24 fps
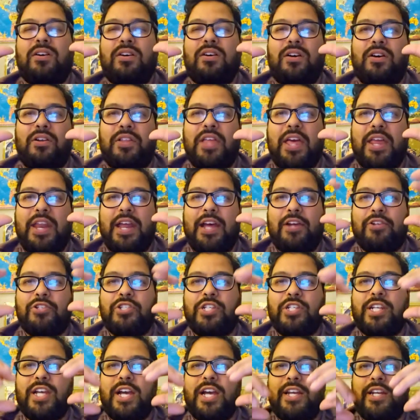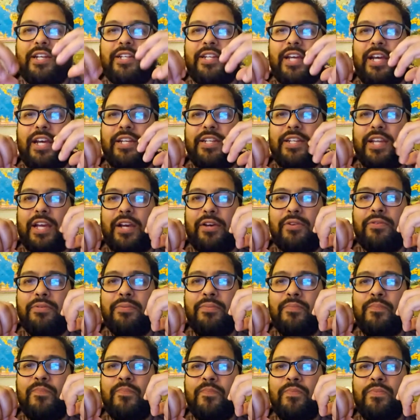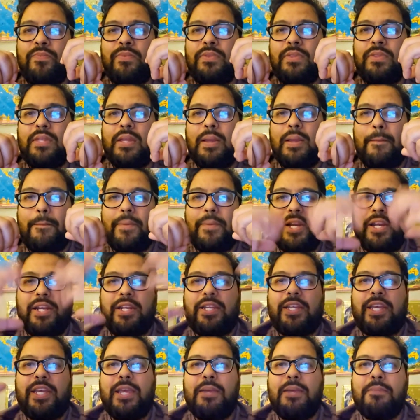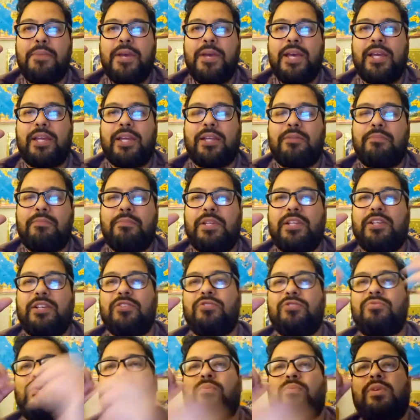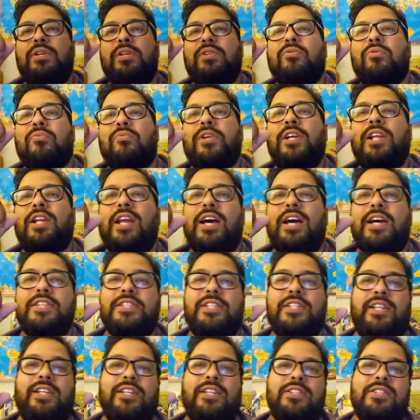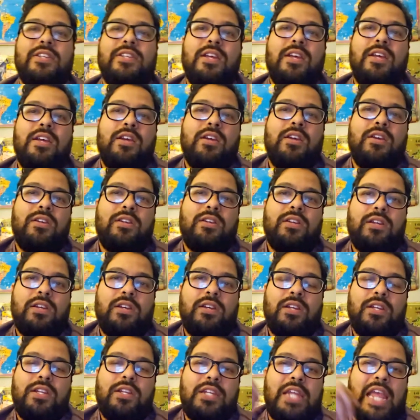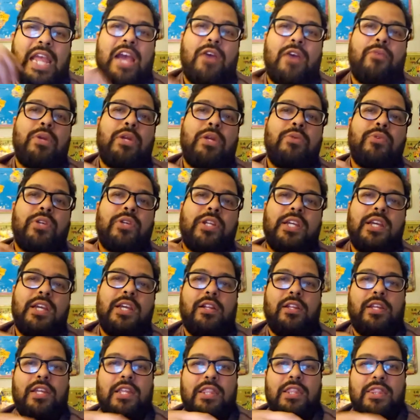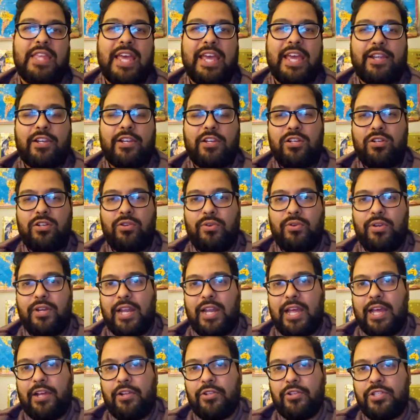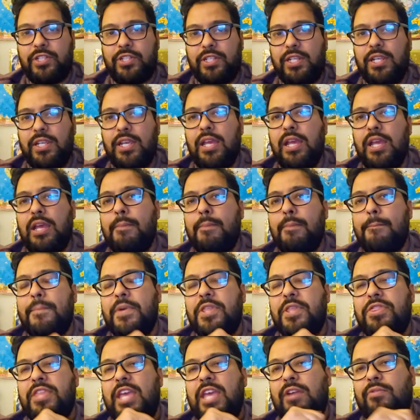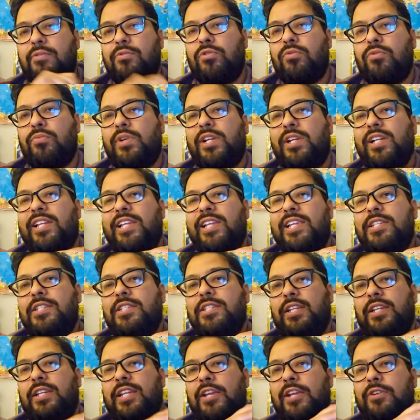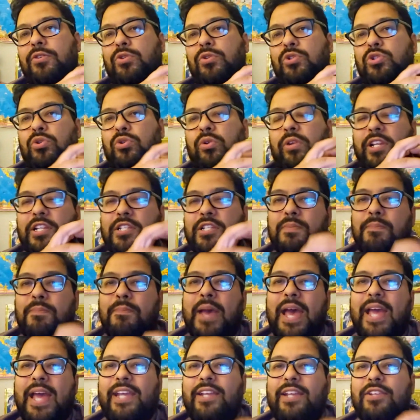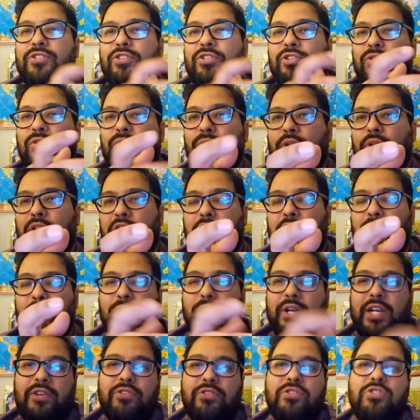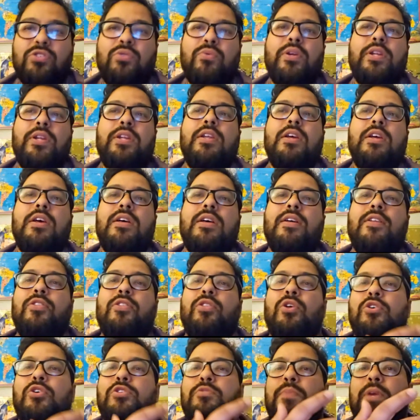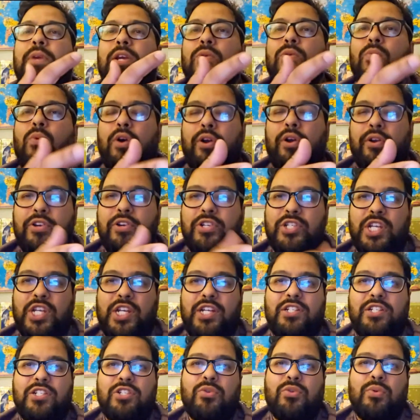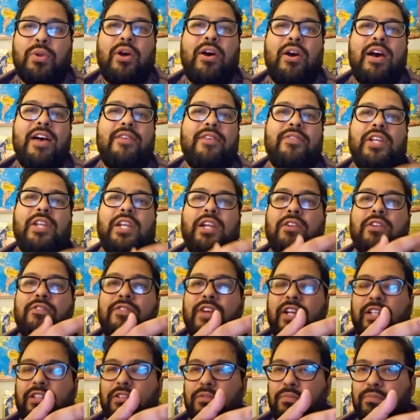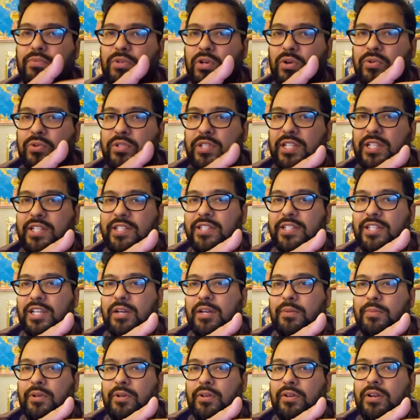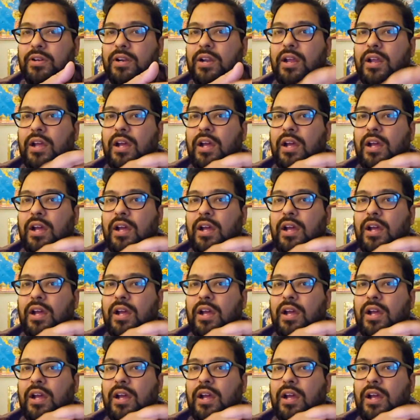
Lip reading: All that algae kind of died down, but then it came back because what we were realizing is, yeah, we were killing that current algae, but they were releasing that nutrients back into the water without doing those big water changes, without having an effective protein skimmer.